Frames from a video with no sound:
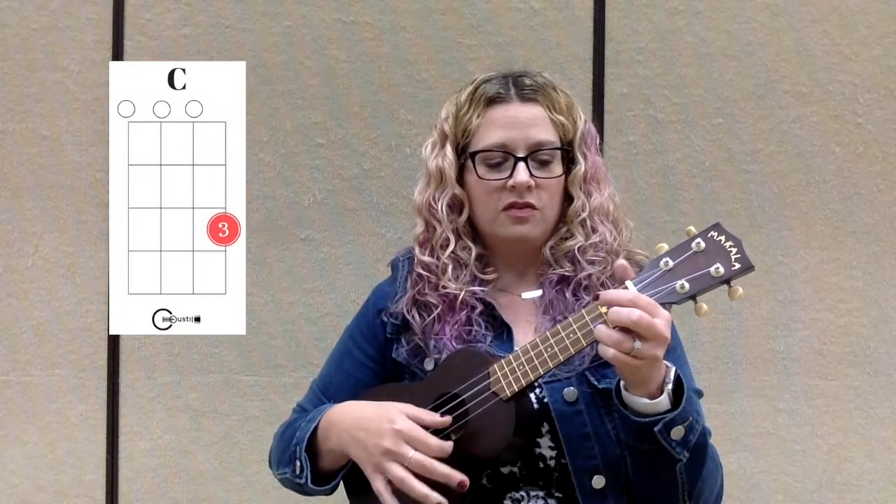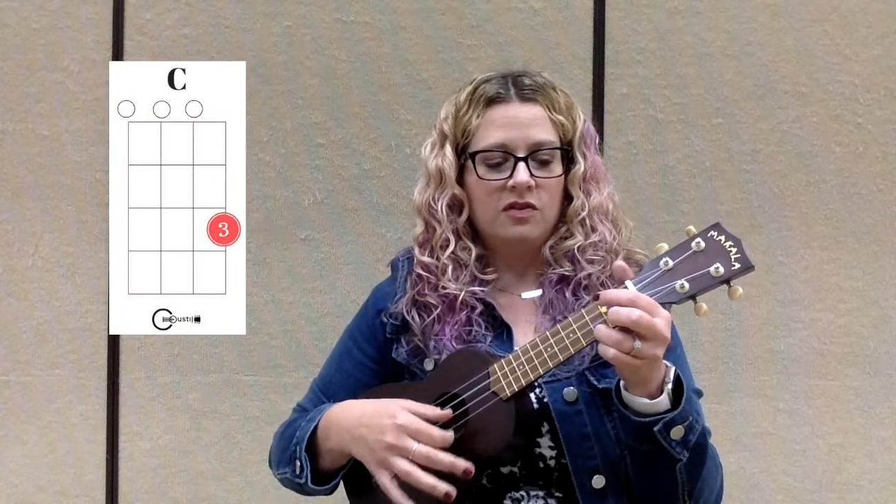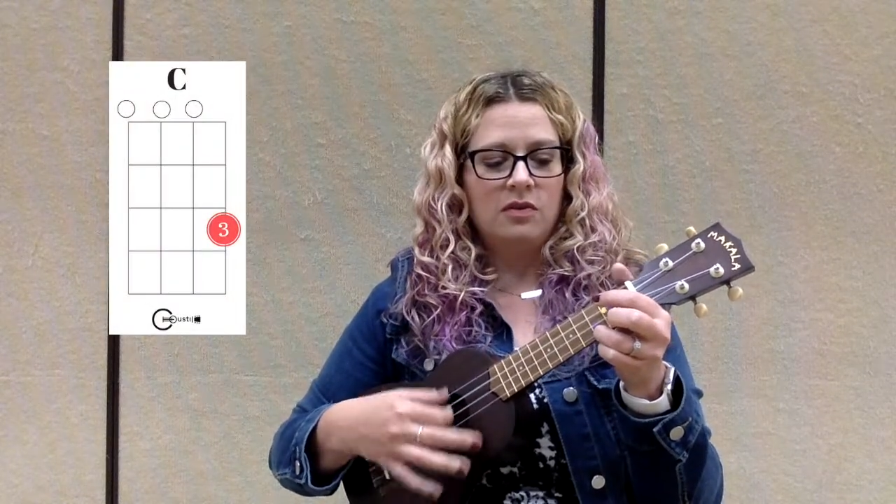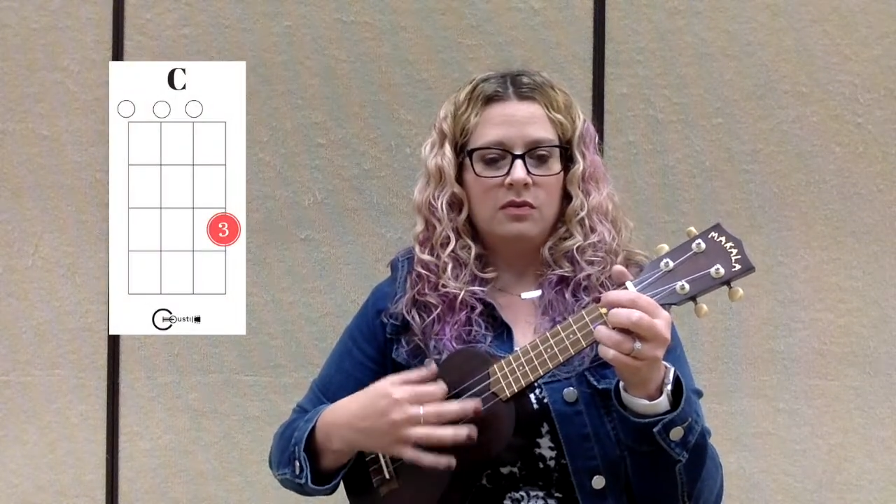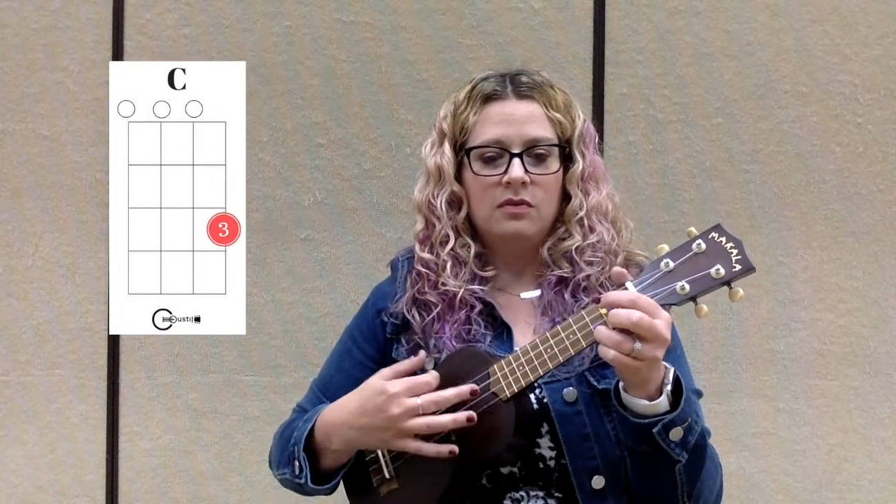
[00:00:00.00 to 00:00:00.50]

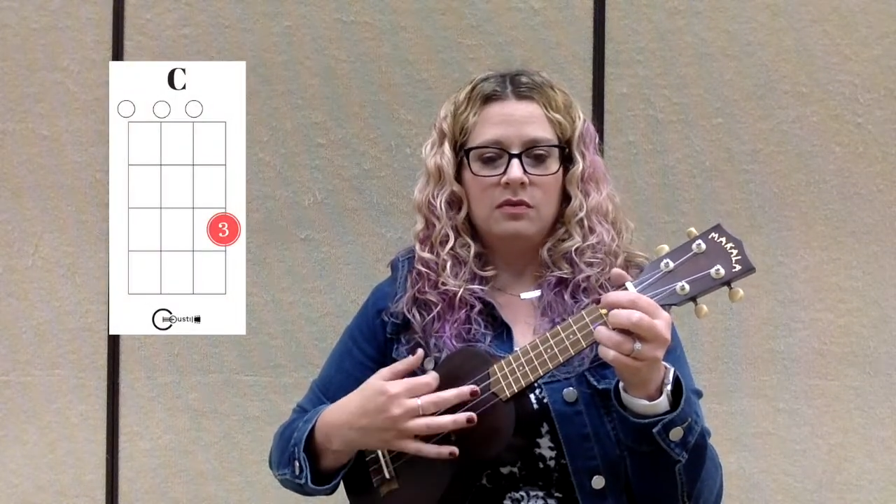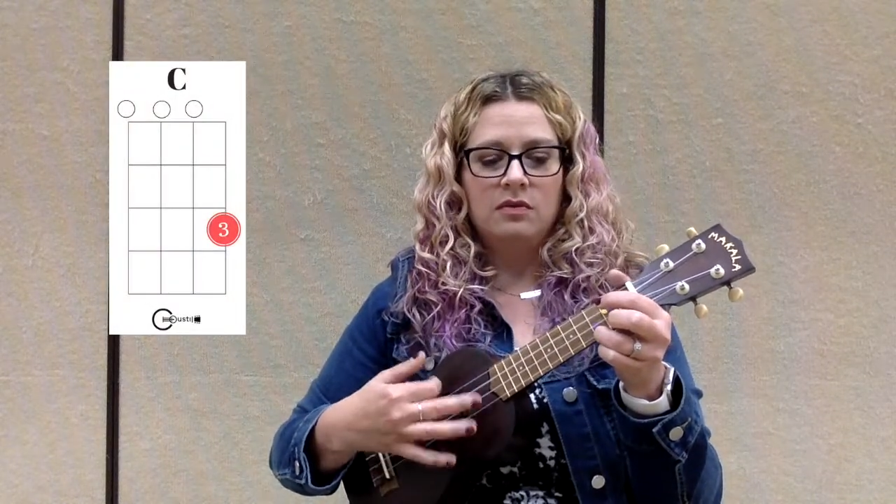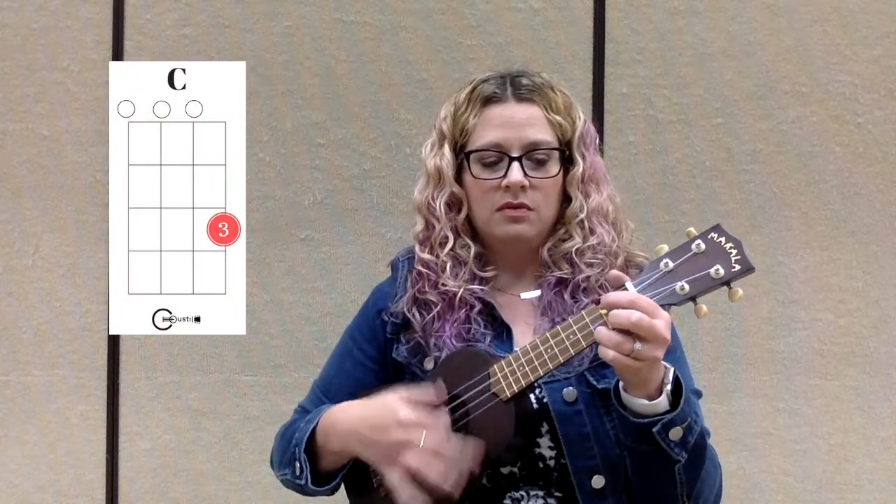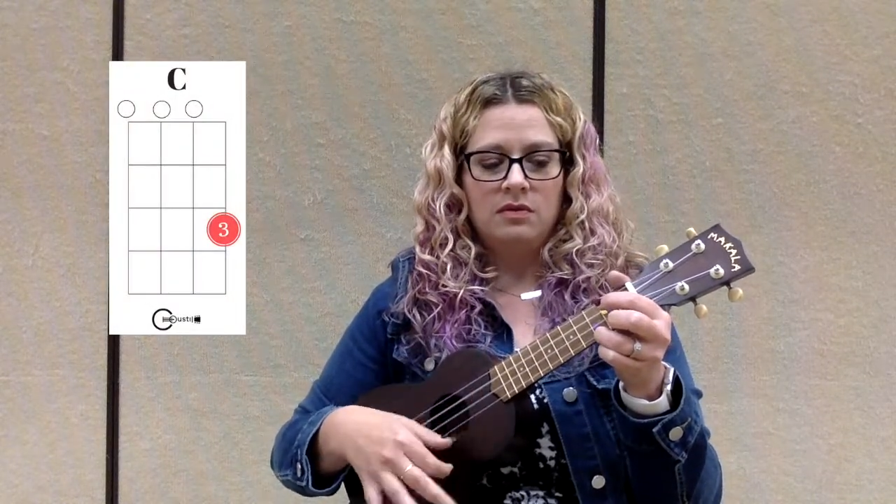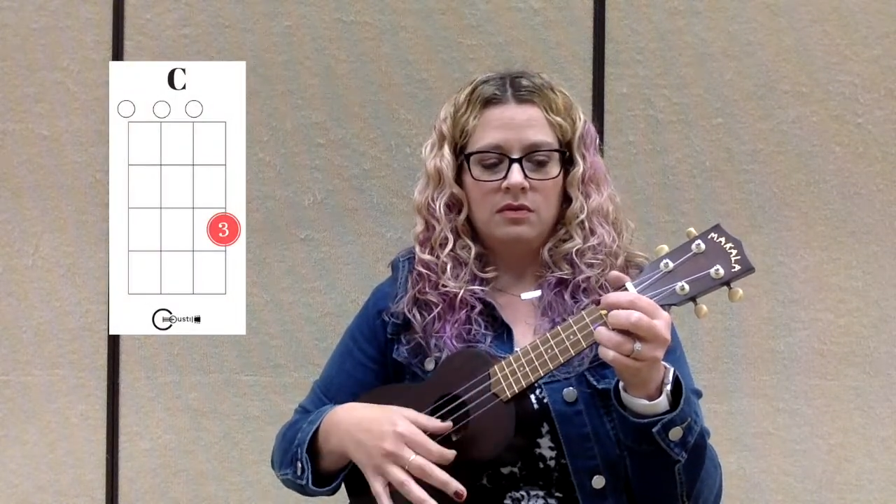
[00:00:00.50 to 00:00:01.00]

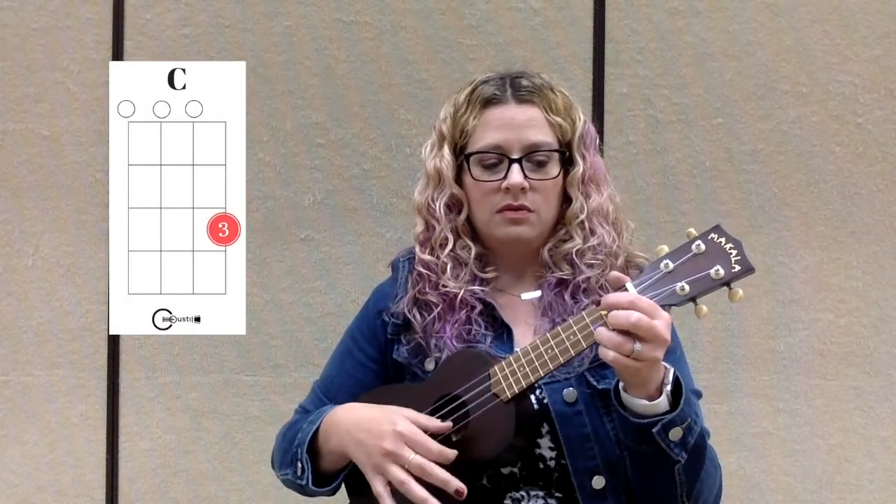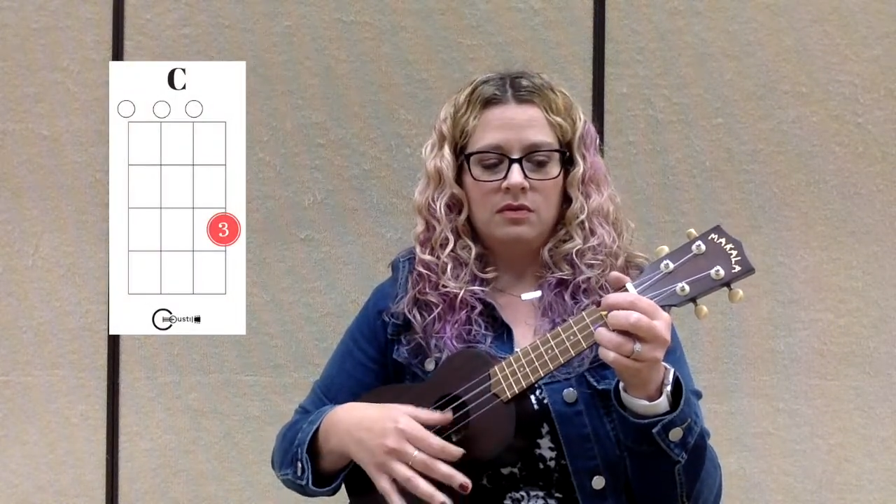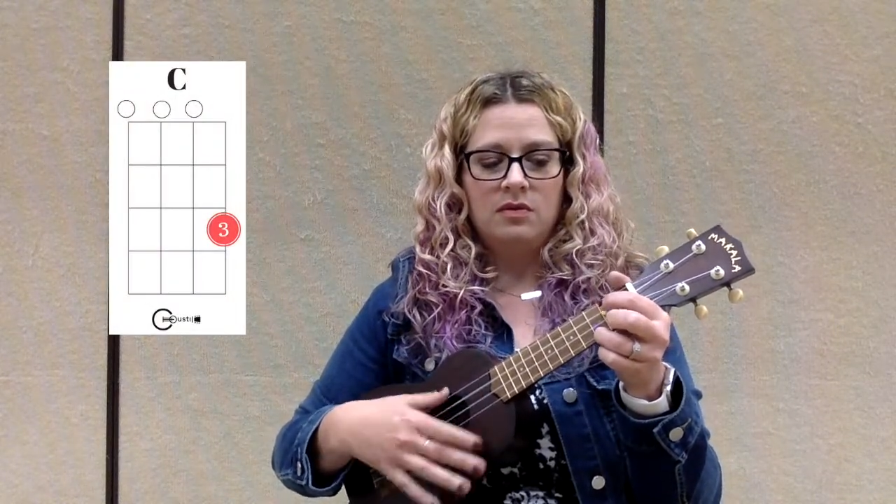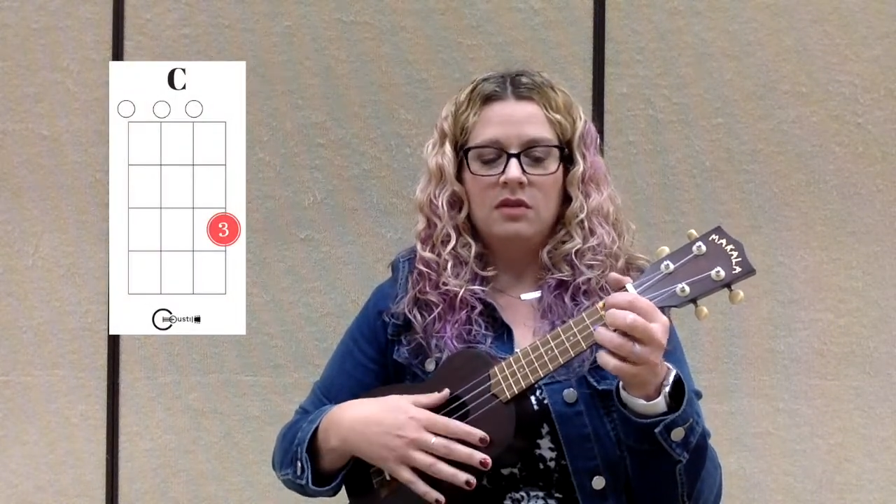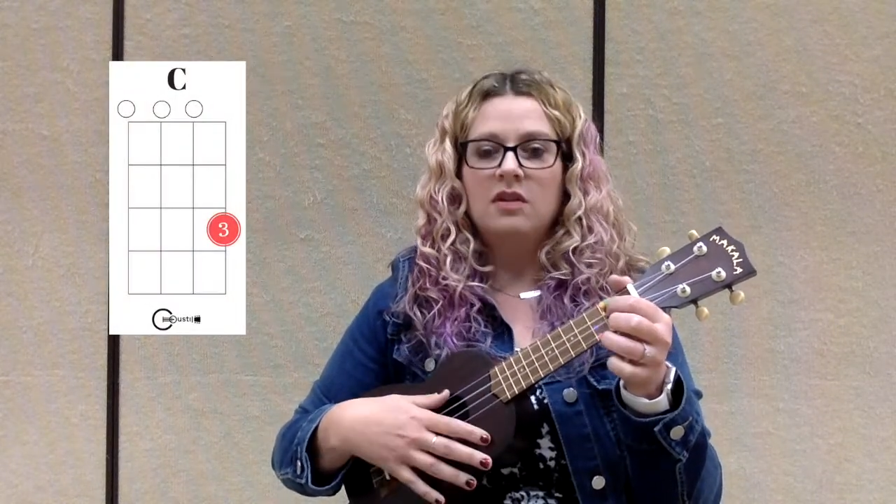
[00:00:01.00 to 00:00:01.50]

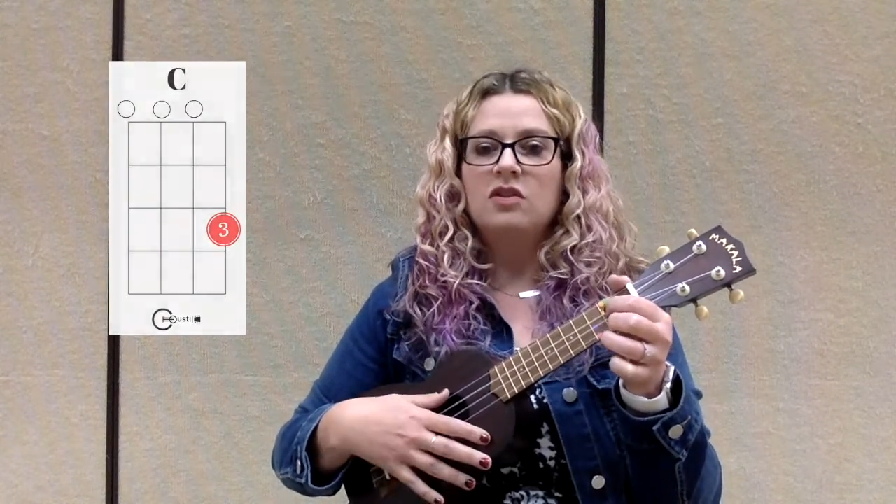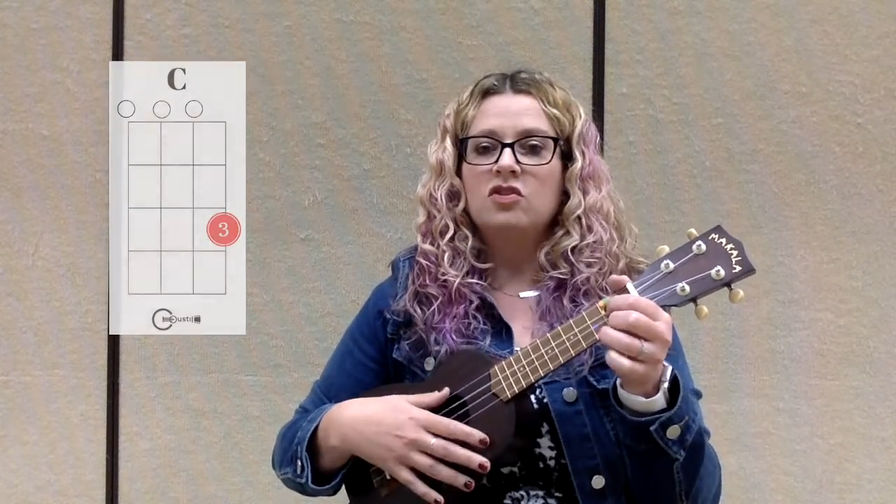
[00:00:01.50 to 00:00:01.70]
2,